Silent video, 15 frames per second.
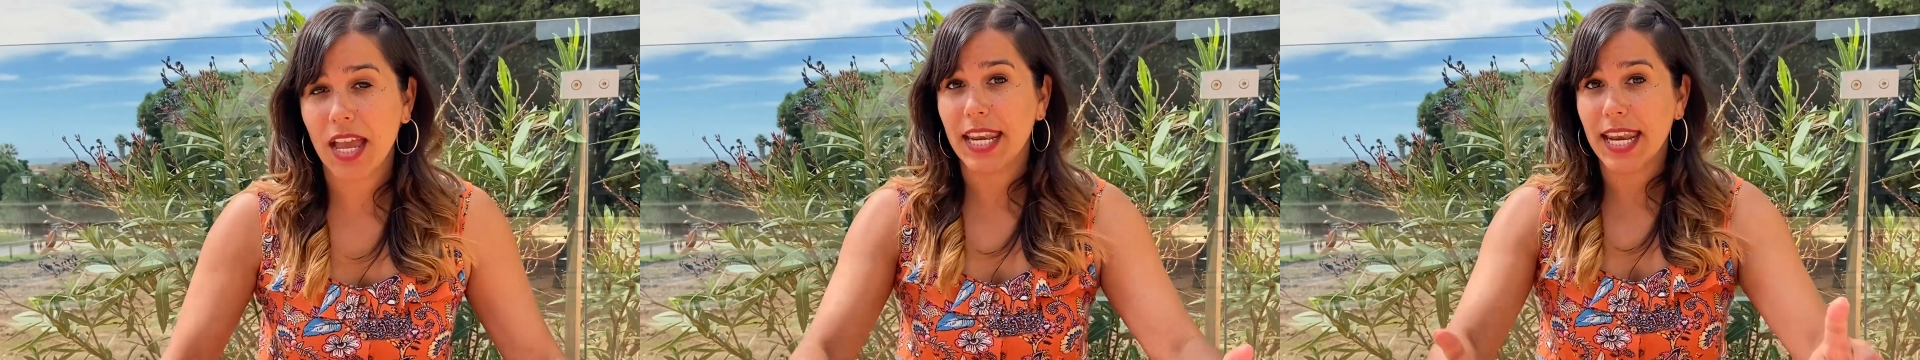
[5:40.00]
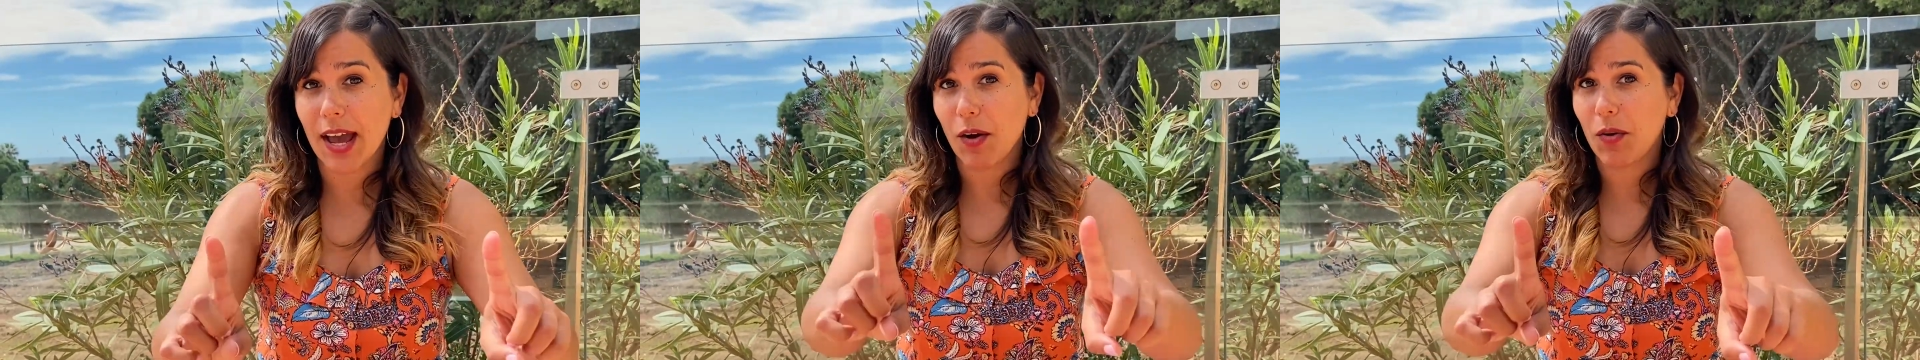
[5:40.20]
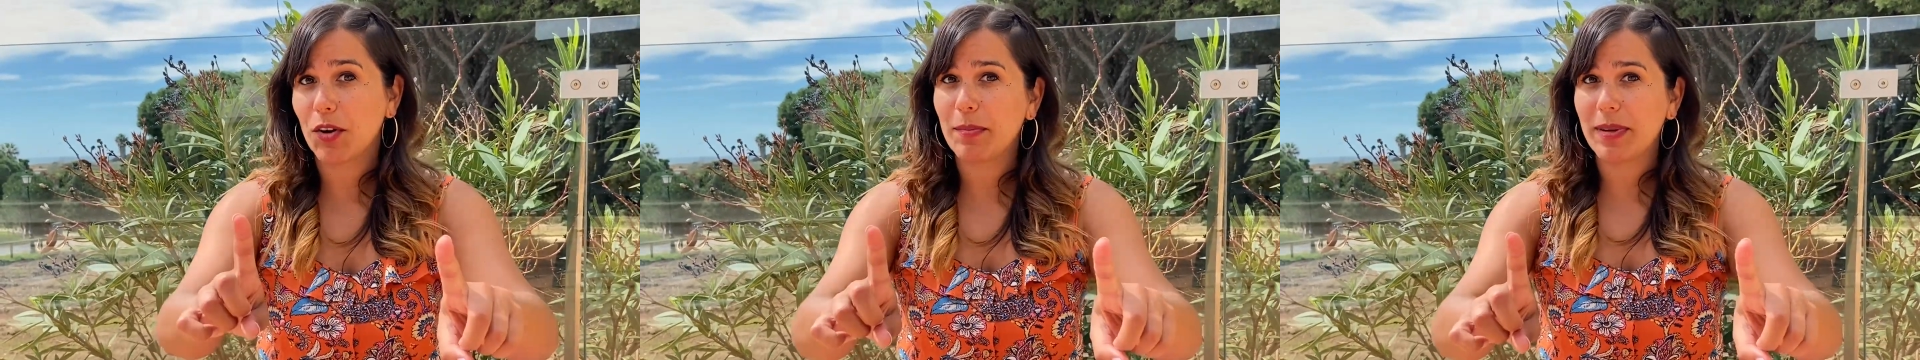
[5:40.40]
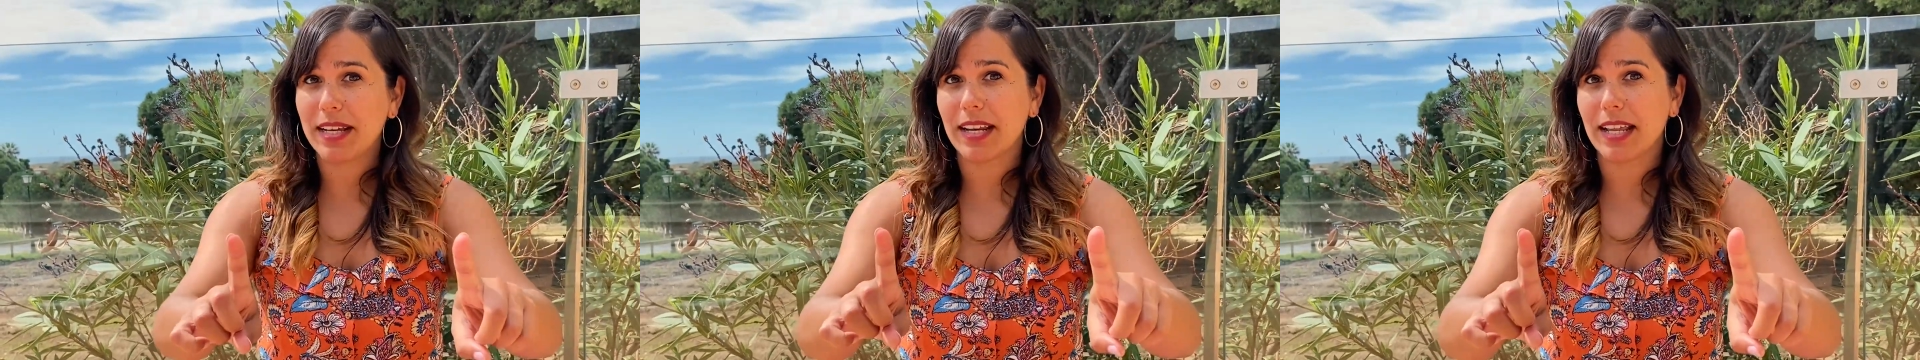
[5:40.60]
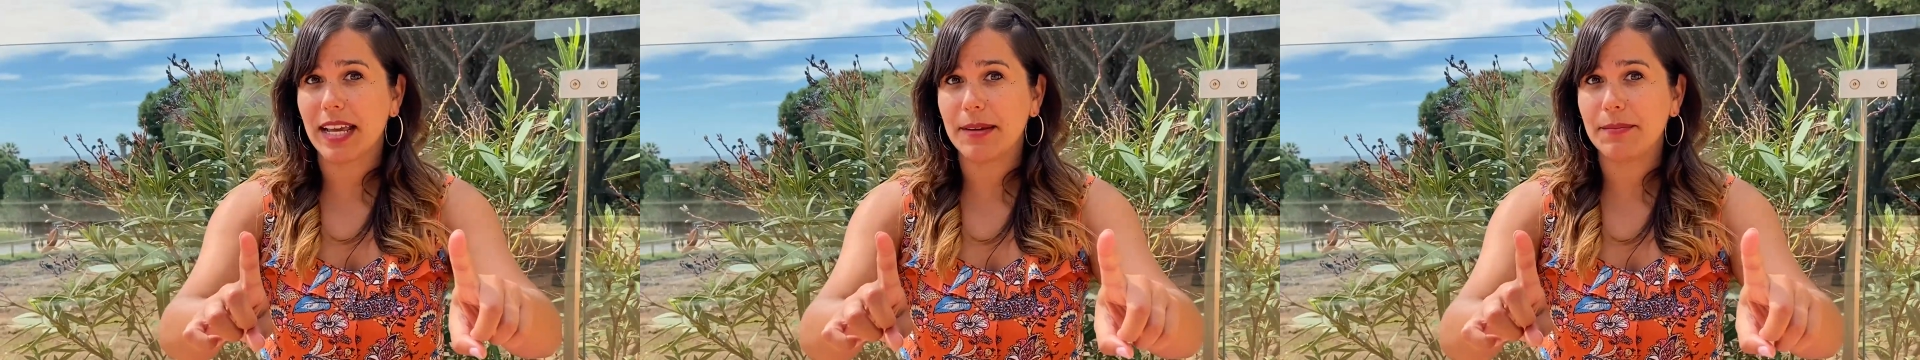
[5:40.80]
Now I want to be
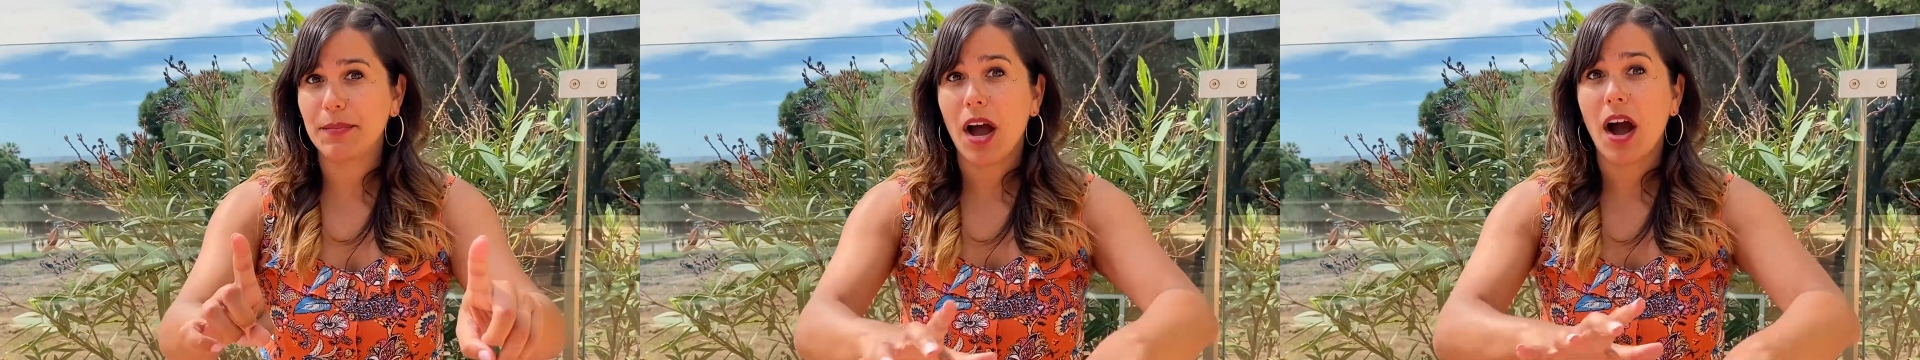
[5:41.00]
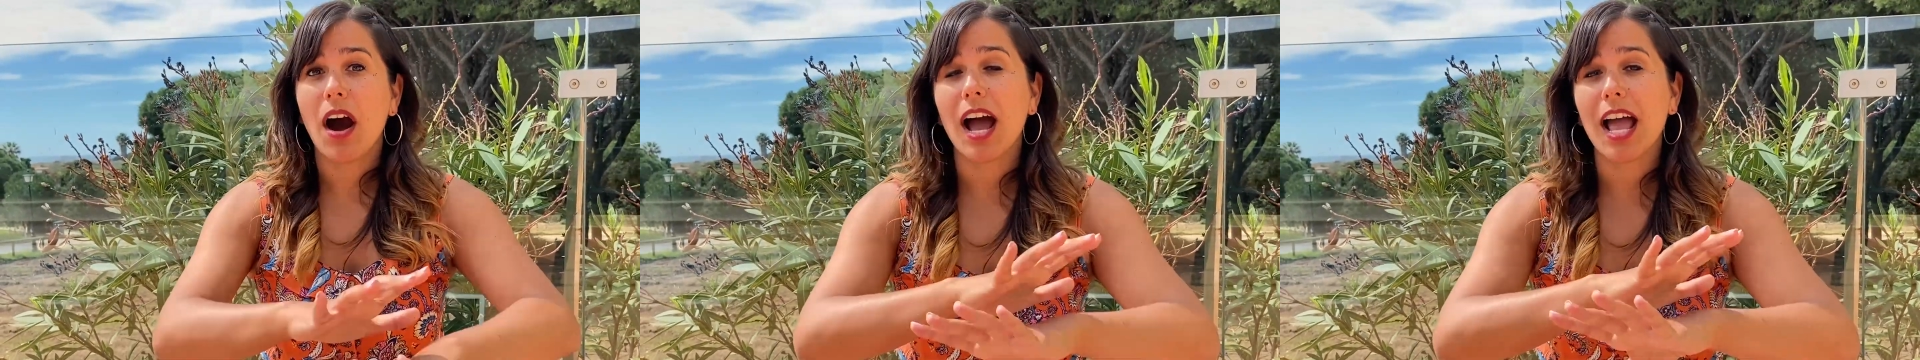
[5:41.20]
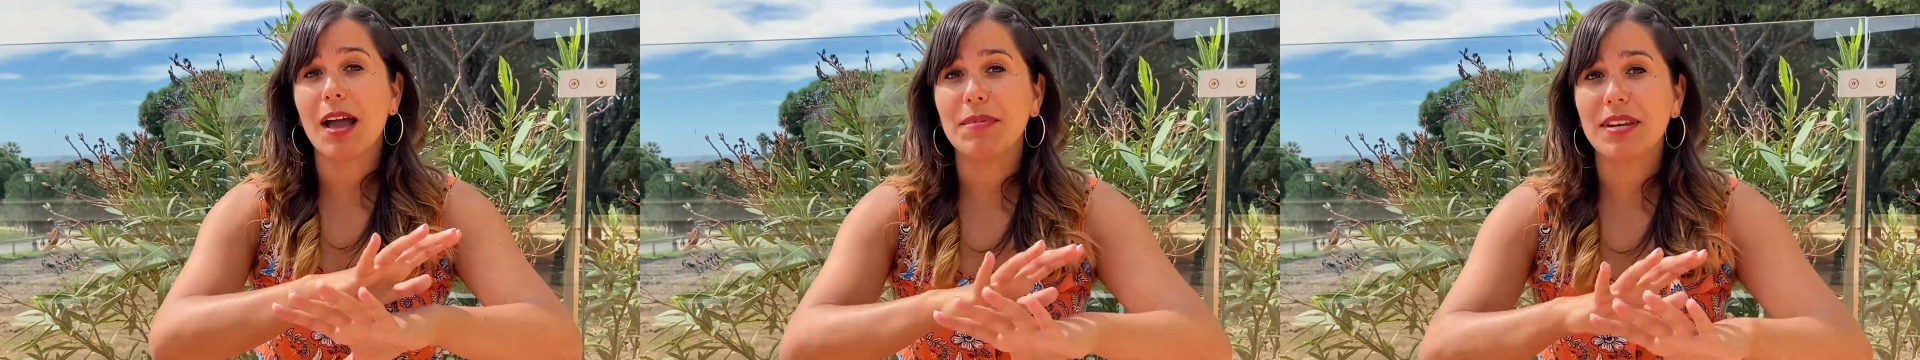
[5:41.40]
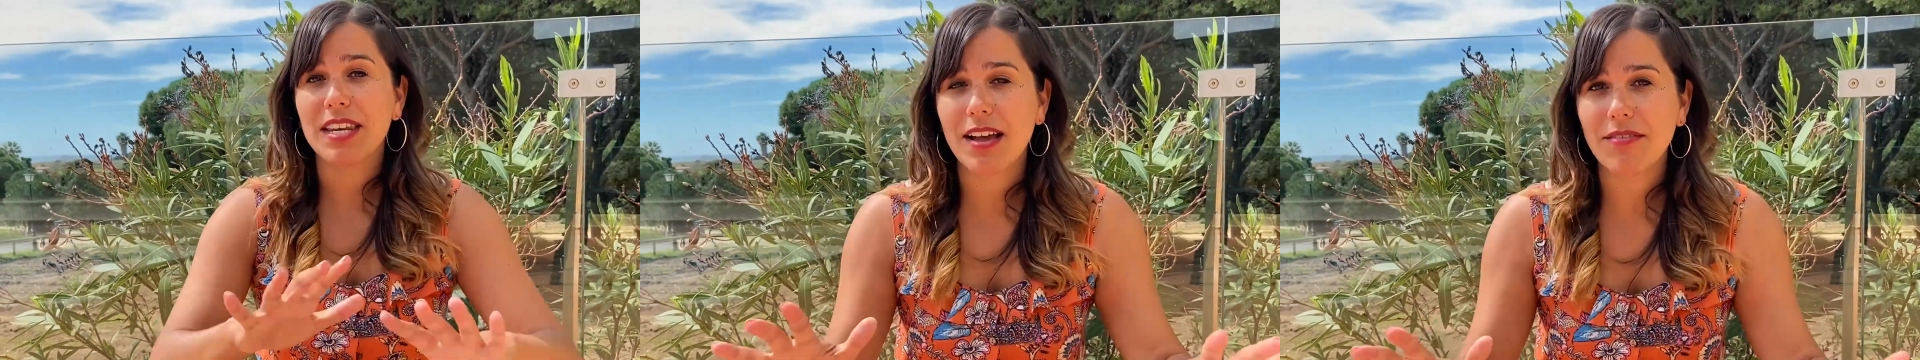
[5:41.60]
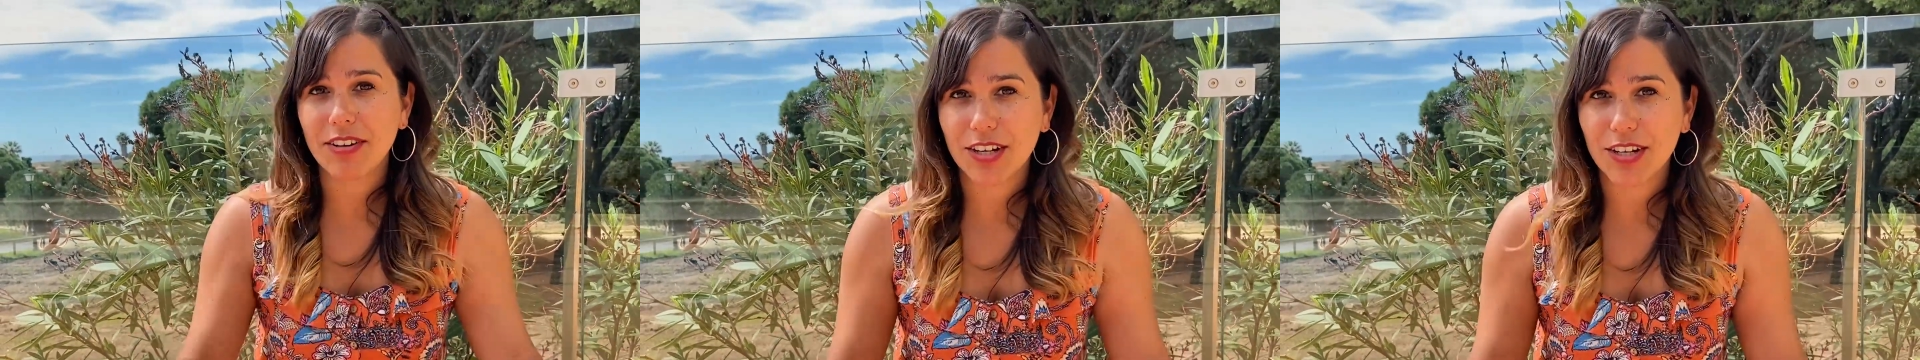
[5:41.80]
clear, I am
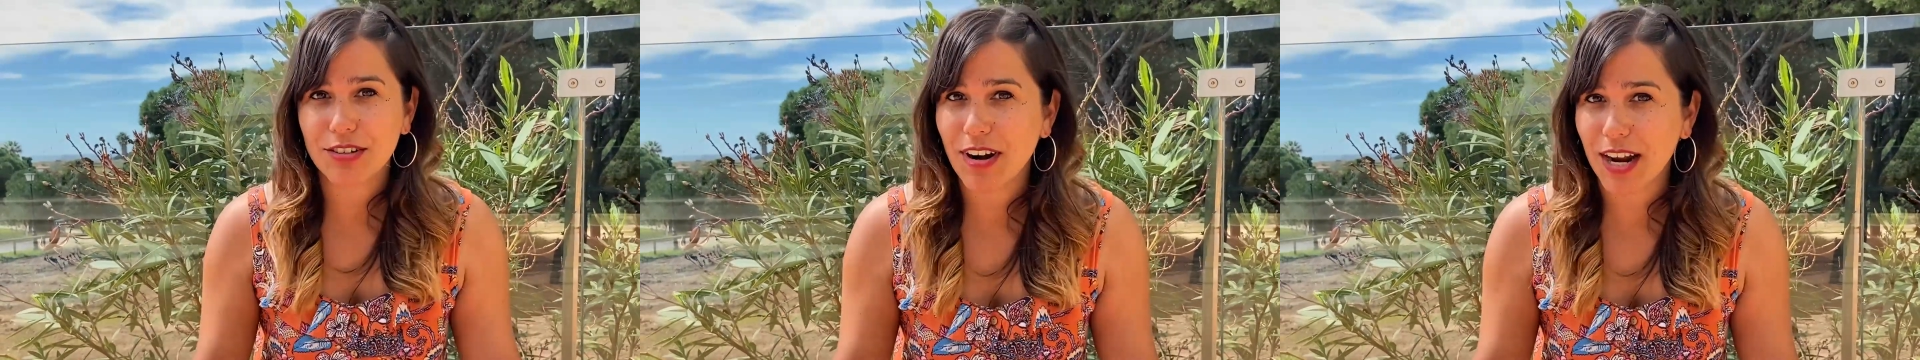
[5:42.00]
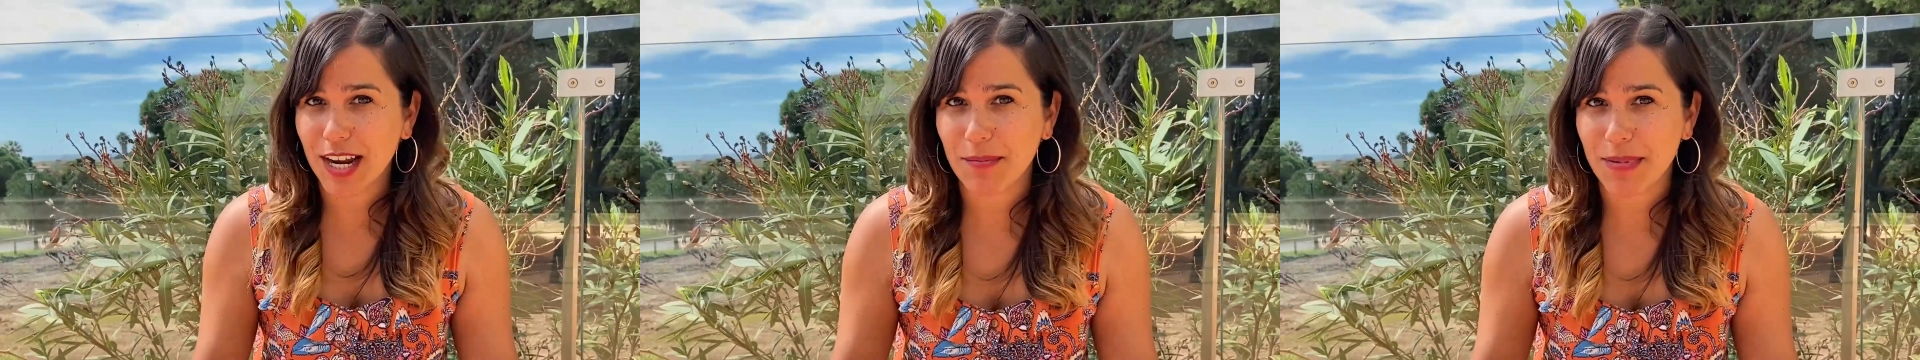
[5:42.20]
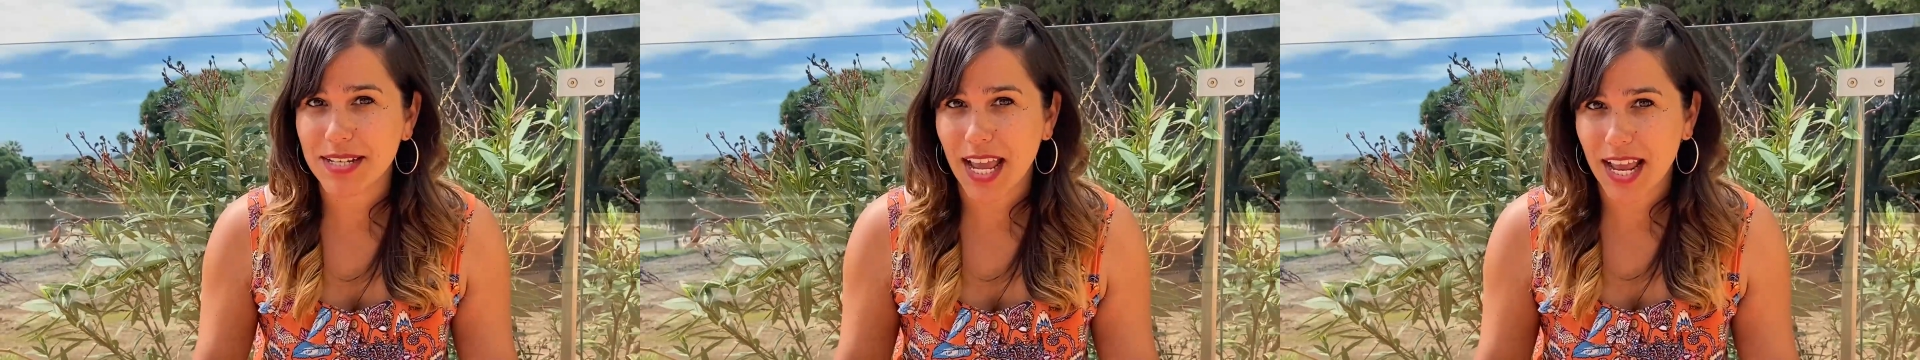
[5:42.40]
never going to recommend